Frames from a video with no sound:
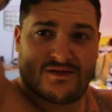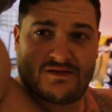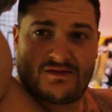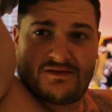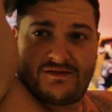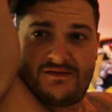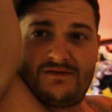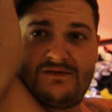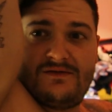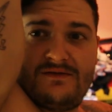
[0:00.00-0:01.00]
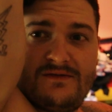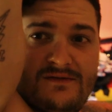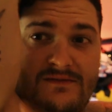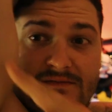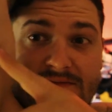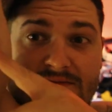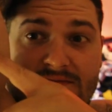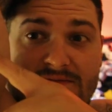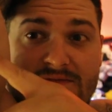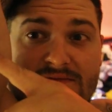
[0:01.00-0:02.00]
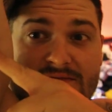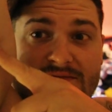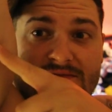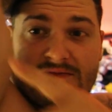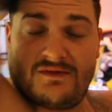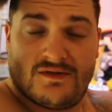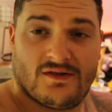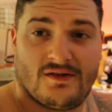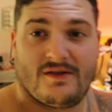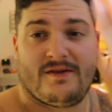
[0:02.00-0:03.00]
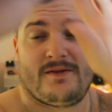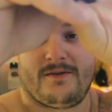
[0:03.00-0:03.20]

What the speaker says: (no one is talking)